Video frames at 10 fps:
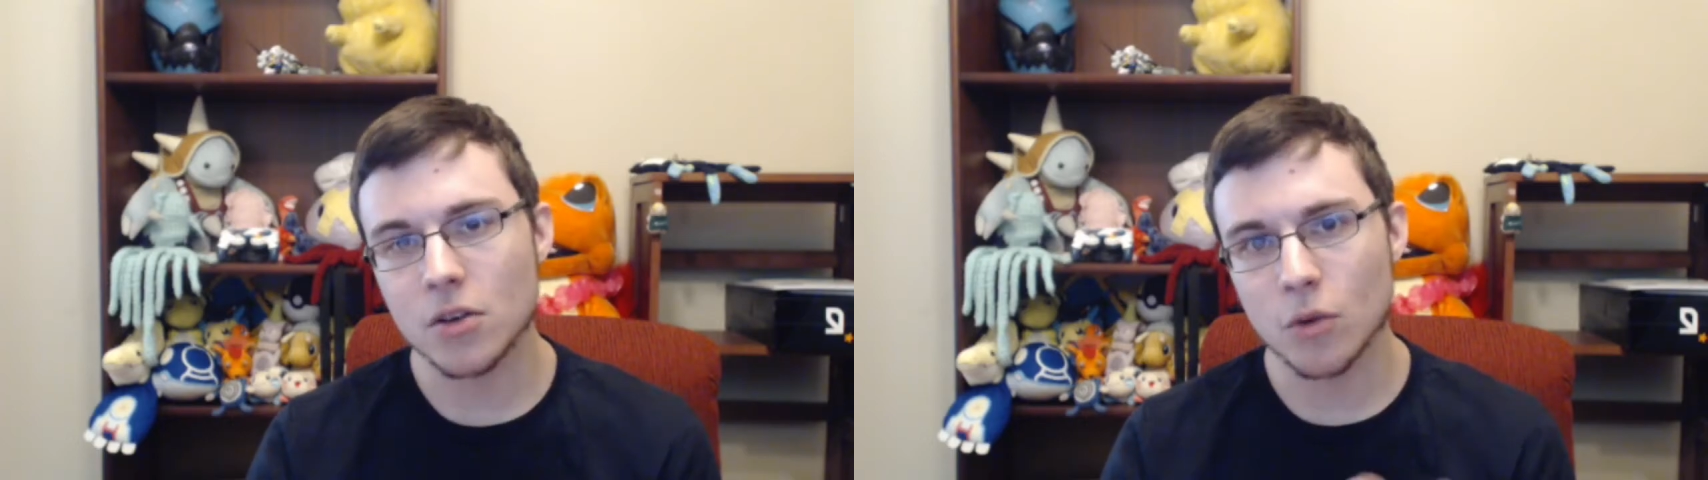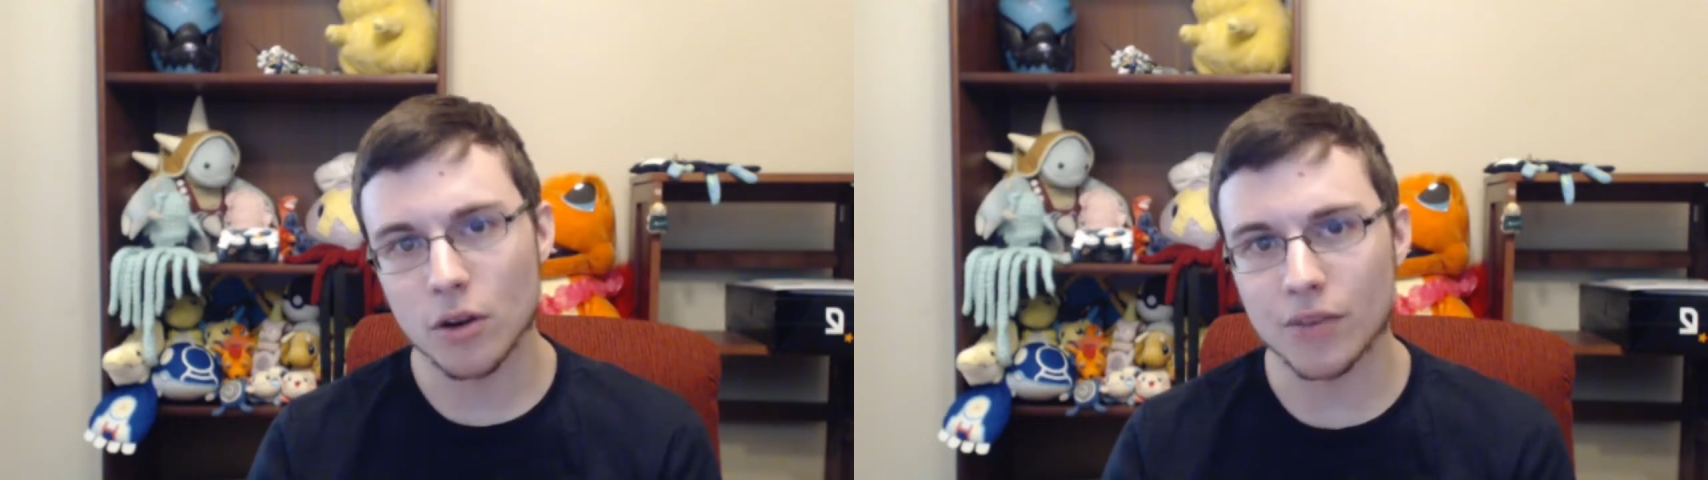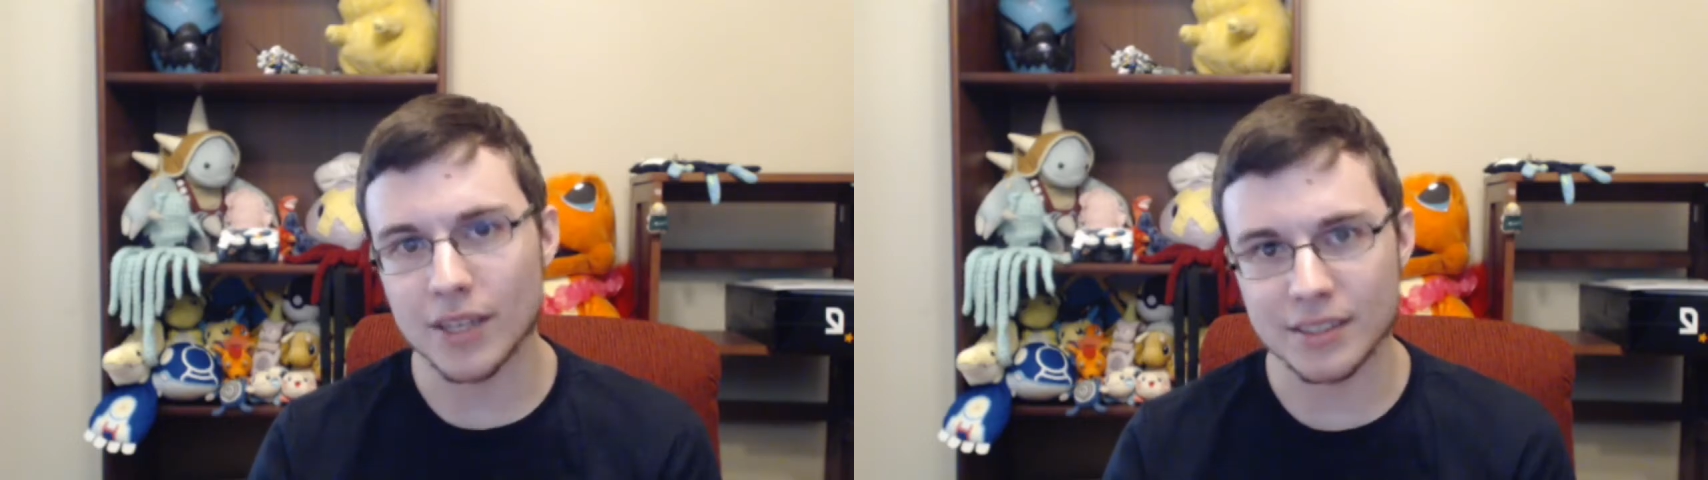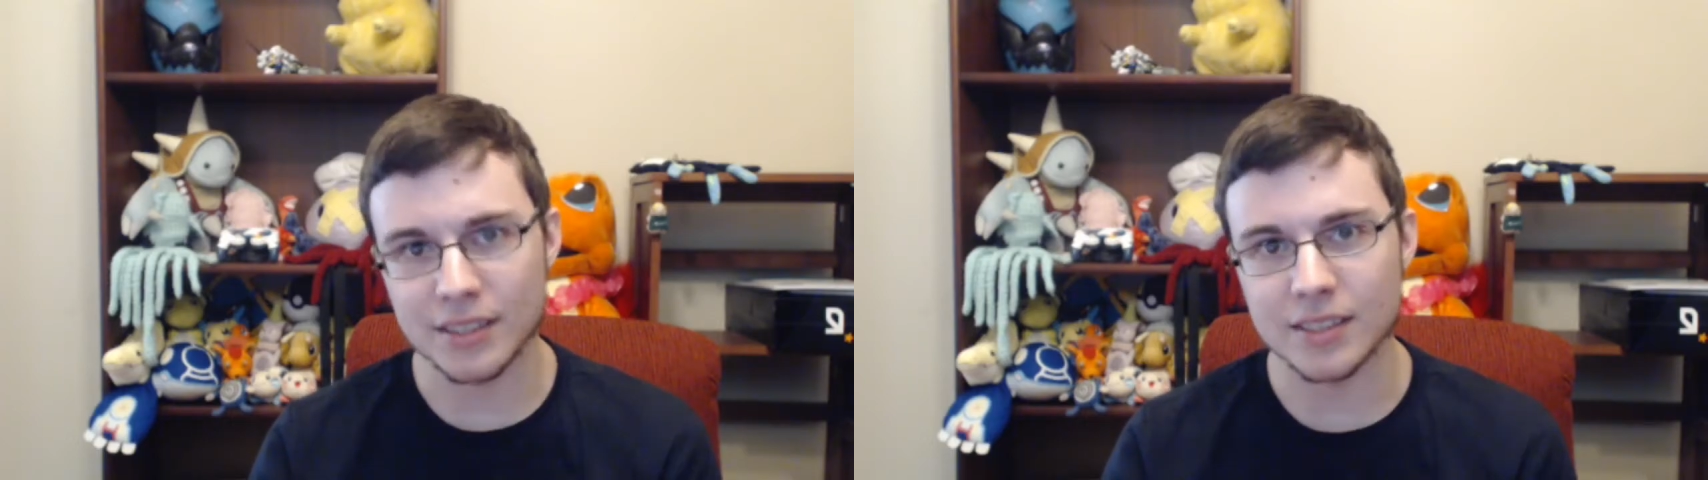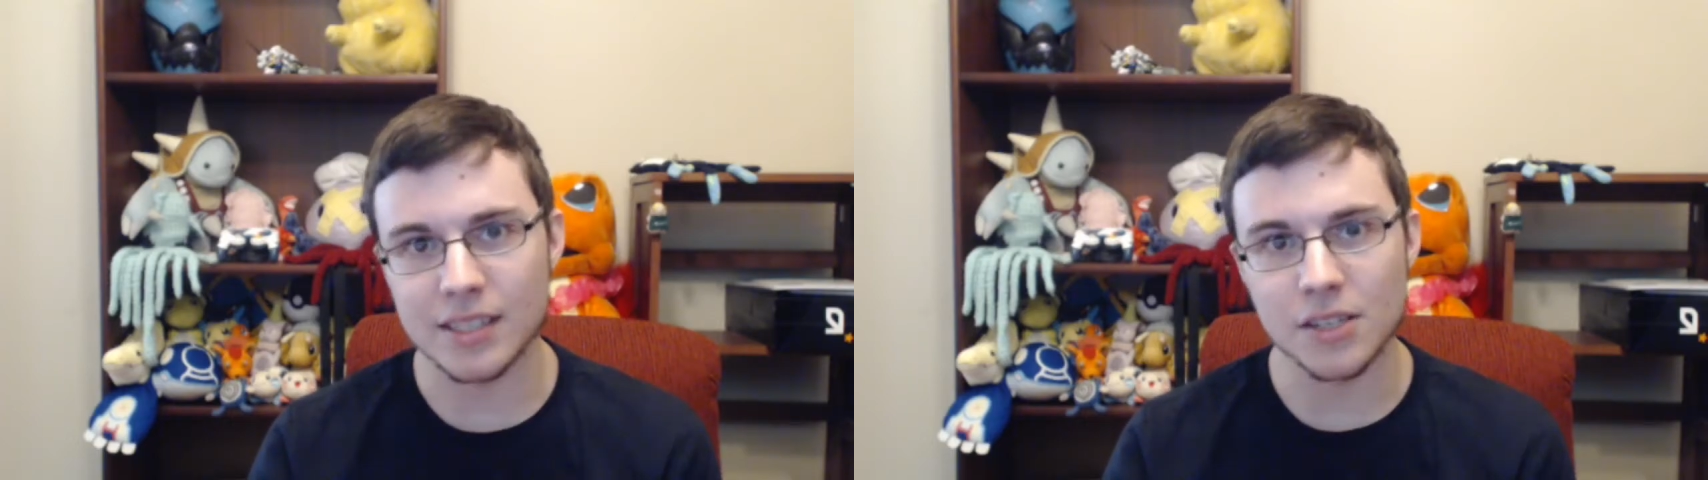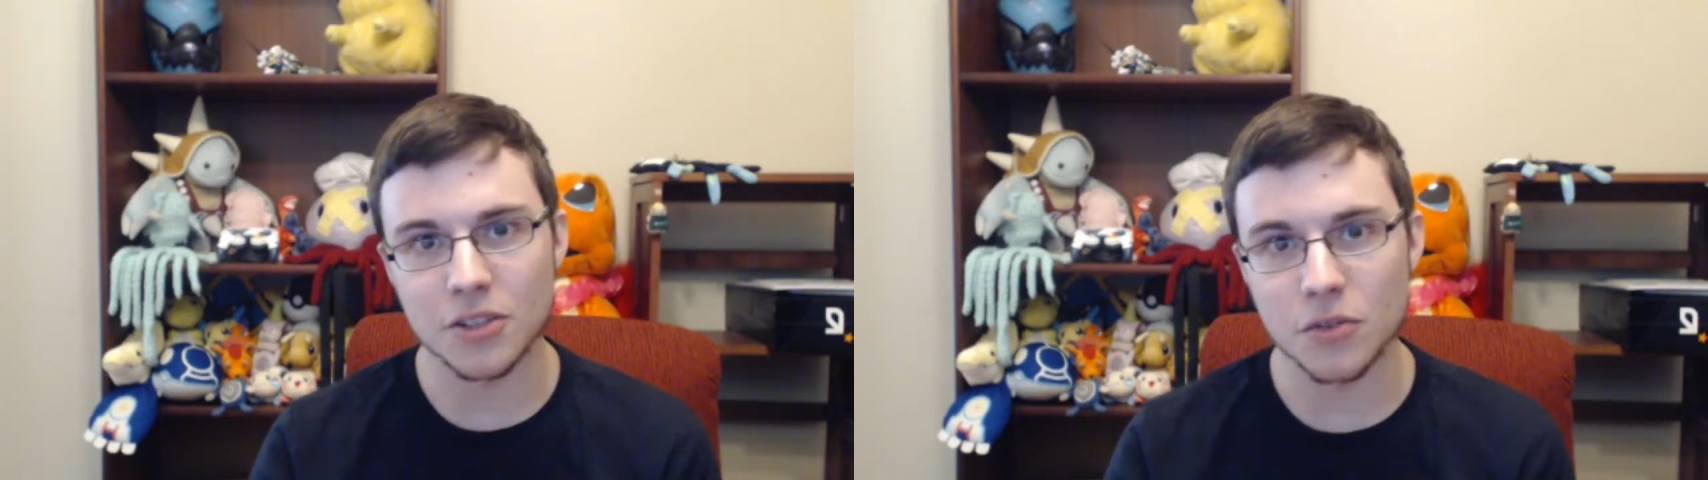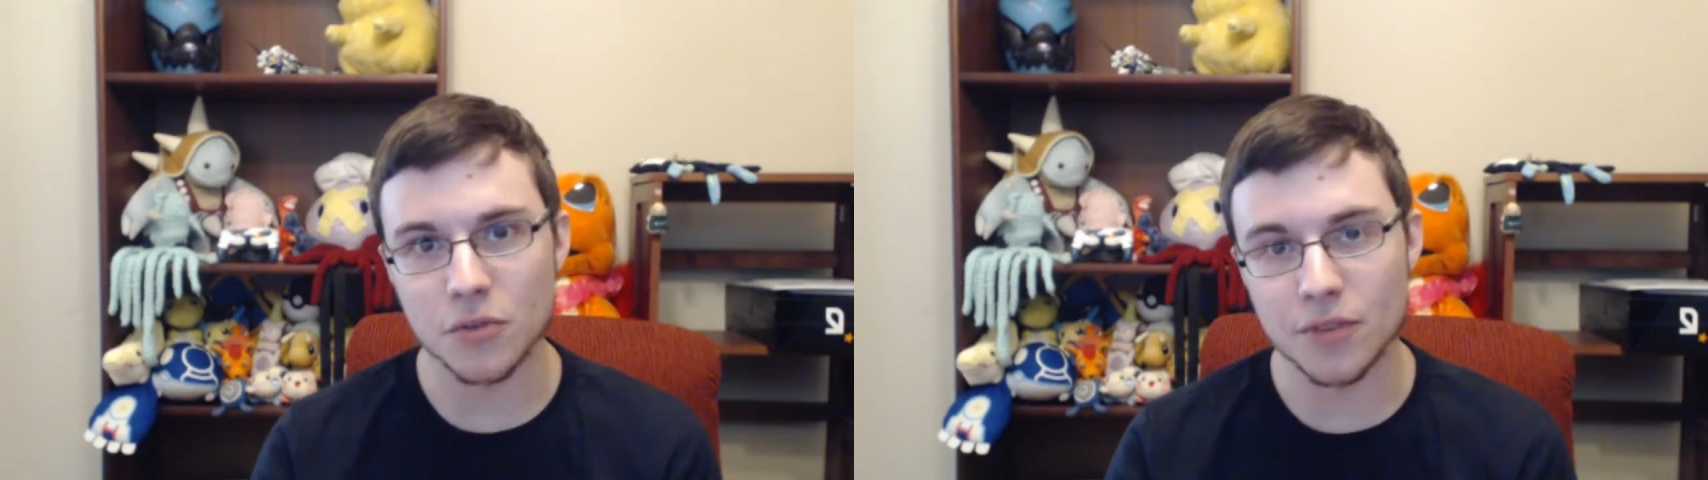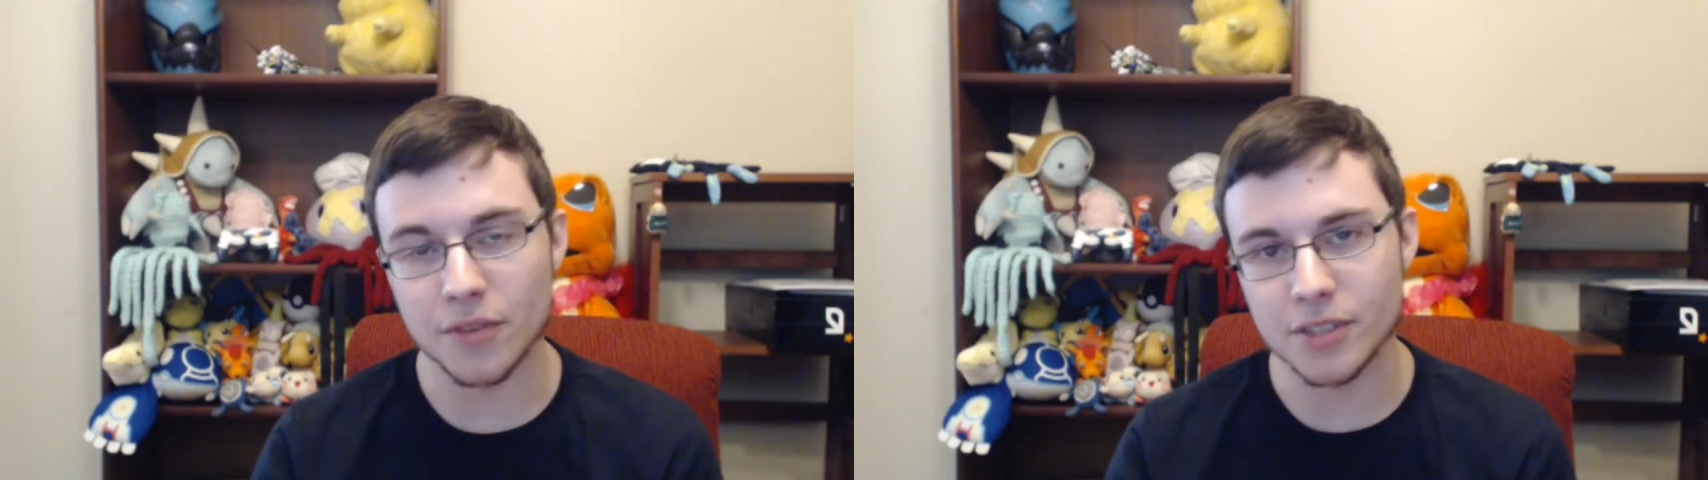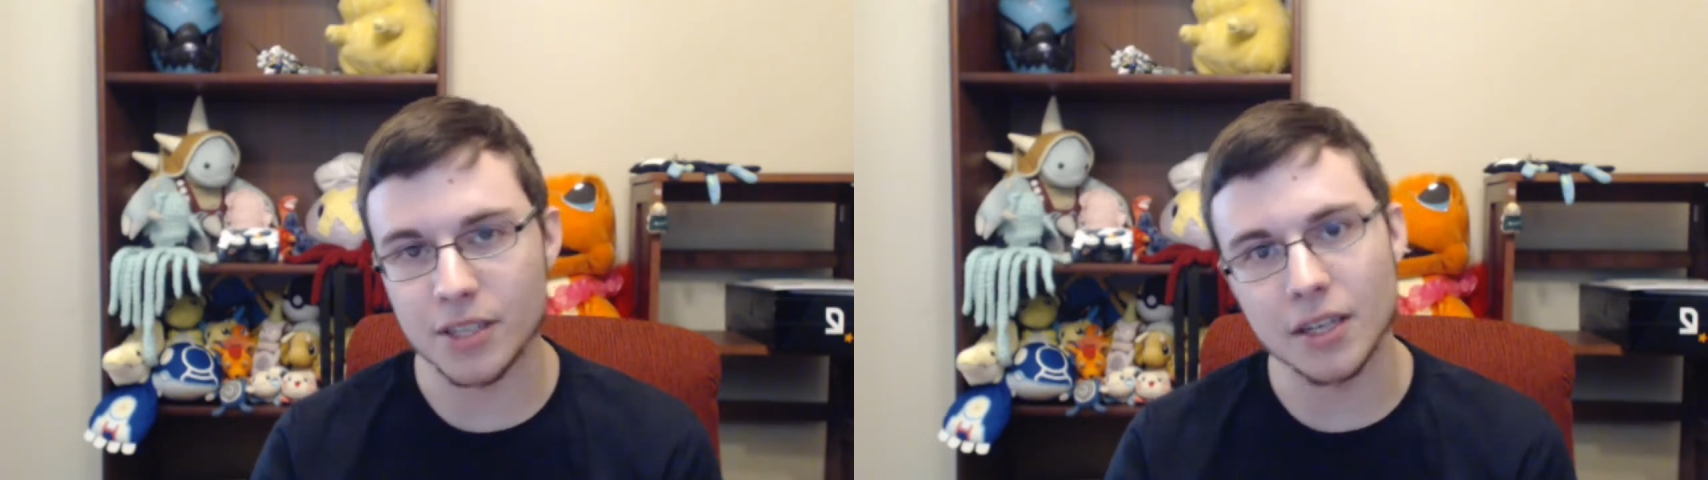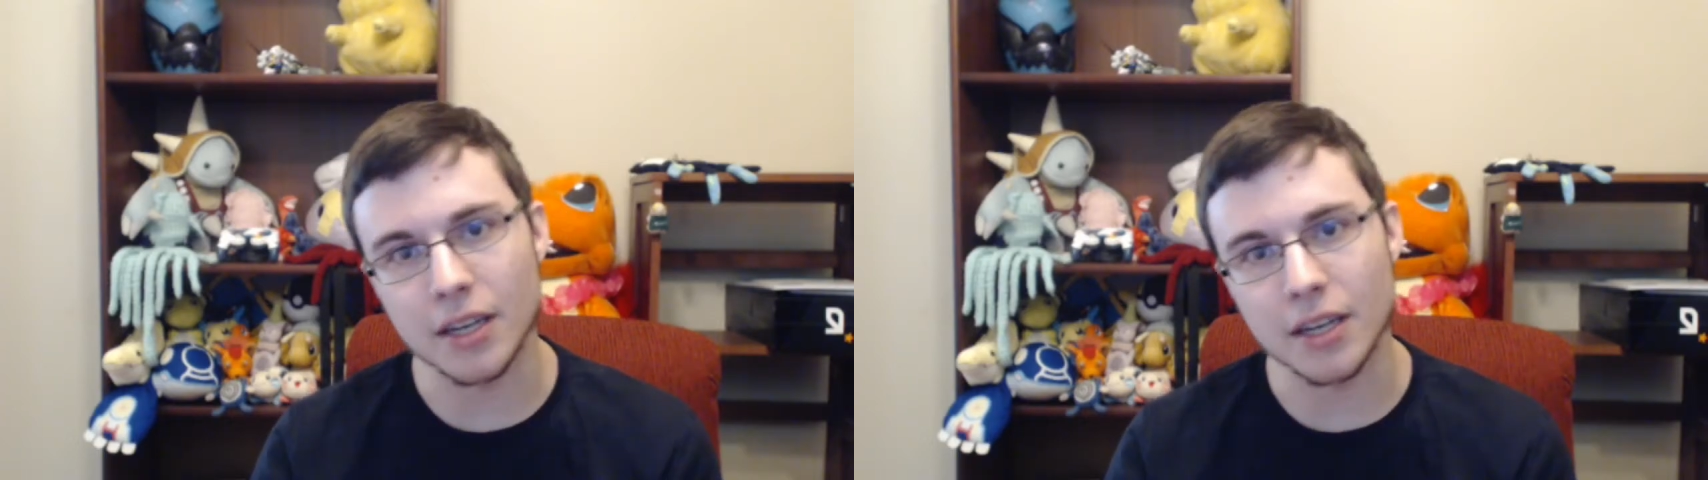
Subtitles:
1 fight 16, 2 15,